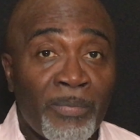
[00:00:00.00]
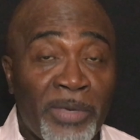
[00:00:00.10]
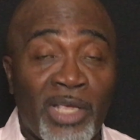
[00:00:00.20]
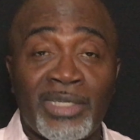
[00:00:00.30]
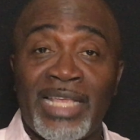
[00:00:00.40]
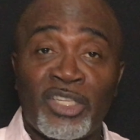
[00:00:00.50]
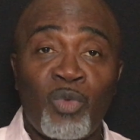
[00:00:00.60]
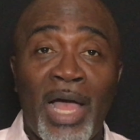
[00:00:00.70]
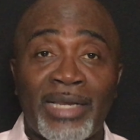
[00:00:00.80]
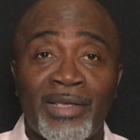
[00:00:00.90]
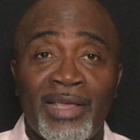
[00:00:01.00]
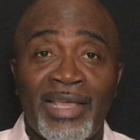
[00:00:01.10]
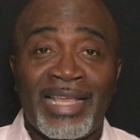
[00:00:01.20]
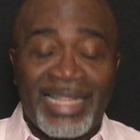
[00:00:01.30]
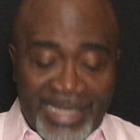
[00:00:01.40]
Because guess what?
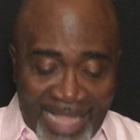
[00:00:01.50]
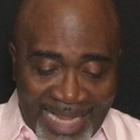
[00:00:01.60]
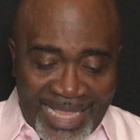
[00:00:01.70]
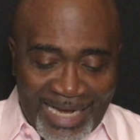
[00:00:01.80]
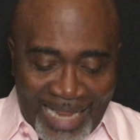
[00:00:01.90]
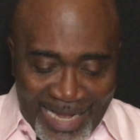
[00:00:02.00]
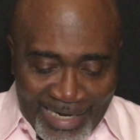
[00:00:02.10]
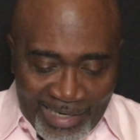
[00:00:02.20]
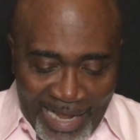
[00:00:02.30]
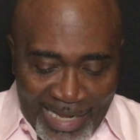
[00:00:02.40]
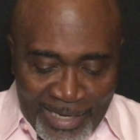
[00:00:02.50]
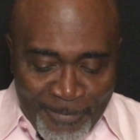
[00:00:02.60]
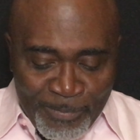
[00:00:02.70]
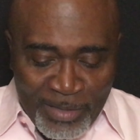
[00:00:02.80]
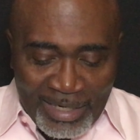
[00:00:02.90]
Like
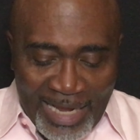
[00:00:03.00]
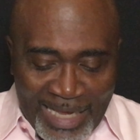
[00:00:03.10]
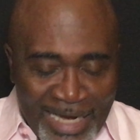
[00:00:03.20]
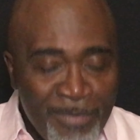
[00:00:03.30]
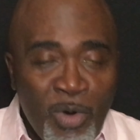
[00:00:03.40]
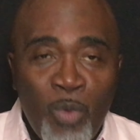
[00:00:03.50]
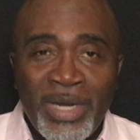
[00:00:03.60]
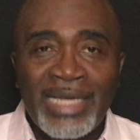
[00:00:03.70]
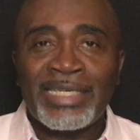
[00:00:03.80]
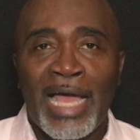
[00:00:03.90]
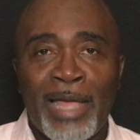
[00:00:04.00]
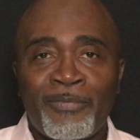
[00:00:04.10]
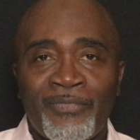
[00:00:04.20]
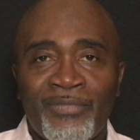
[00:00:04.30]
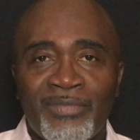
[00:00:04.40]
any moment in
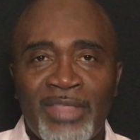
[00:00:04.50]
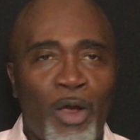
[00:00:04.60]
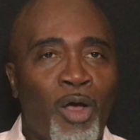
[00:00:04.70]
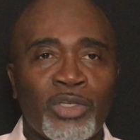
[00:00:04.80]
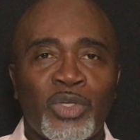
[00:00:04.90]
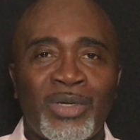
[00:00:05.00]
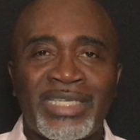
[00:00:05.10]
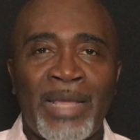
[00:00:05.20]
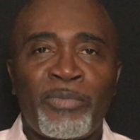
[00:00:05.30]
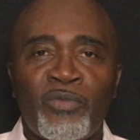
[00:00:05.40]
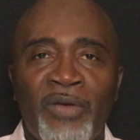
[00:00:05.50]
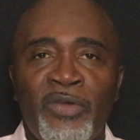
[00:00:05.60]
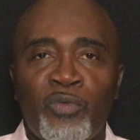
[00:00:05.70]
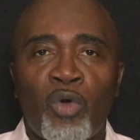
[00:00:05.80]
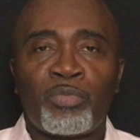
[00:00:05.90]
time, they're also a
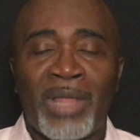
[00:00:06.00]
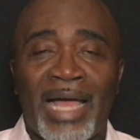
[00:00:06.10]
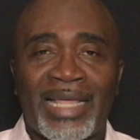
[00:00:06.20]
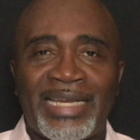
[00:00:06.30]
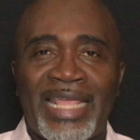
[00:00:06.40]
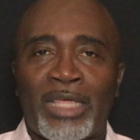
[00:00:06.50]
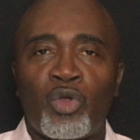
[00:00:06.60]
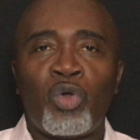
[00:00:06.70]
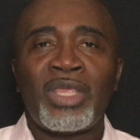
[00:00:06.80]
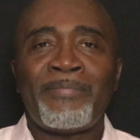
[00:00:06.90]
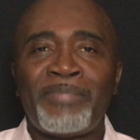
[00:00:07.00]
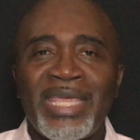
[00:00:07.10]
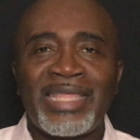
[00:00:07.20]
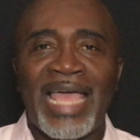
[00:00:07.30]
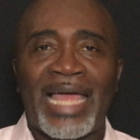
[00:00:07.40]
temporary roadblock, and they can only
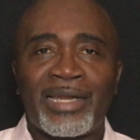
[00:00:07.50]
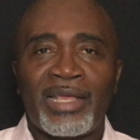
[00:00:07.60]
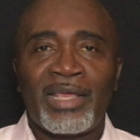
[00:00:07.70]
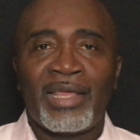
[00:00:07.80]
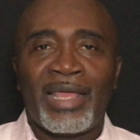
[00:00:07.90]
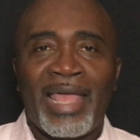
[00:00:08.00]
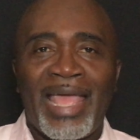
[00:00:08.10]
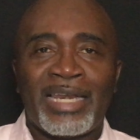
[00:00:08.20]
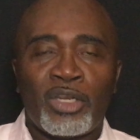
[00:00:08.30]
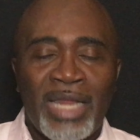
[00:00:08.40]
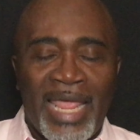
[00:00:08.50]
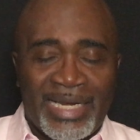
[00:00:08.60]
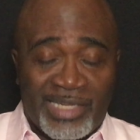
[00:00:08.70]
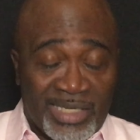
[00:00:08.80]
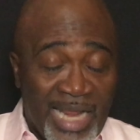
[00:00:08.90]
be that
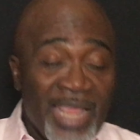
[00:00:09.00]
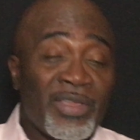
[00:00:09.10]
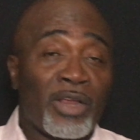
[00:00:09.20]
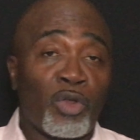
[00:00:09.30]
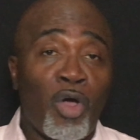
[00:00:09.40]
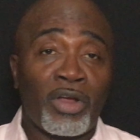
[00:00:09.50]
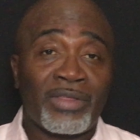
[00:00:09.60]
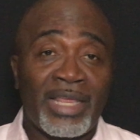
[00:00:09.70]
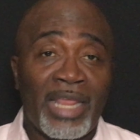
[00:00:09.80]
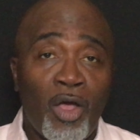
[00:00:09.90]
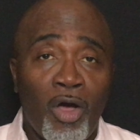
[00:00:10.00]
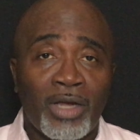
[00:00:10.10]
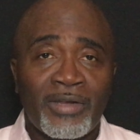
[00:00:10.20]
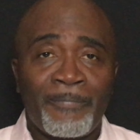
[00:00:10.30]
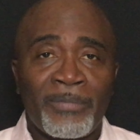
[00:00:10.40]
and stay there longer than they
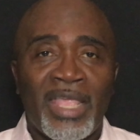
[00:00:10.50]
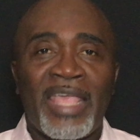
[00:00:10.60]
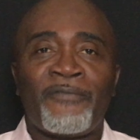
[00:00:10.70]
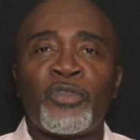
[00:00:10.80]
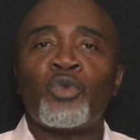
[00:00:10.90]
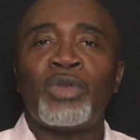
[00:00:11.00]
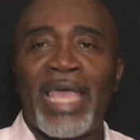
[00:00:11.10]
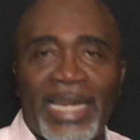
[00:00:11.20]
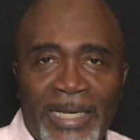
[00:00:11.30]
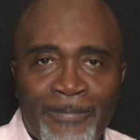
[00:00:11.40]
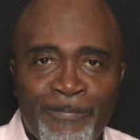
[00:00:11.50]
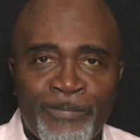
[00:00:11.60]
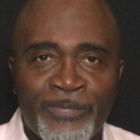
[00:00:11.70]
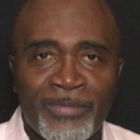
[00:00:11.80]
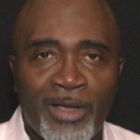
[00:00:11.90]
ought if you let it.
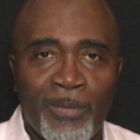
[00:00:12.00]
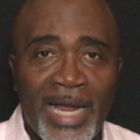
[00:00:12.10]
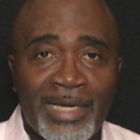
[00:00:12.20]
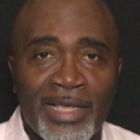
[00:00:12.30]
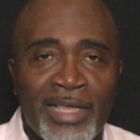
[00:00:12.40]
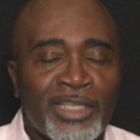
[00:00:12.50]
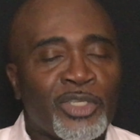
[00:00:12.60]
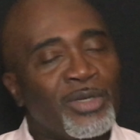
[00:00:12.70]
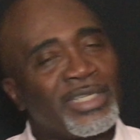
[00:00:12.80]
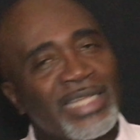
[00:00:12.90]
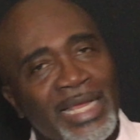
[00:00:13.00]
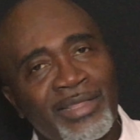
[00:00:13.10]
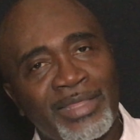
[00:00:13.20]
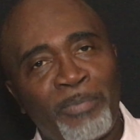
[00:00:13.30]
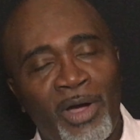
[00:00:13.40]
All right? So the
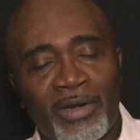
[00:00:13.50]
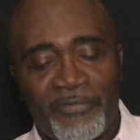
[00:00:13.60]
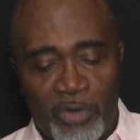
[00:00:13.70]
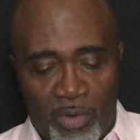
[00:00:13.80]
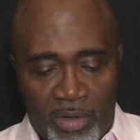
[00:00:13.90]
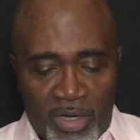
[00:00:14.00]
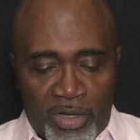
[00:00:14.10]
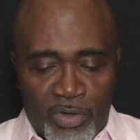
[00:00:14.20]
second part of your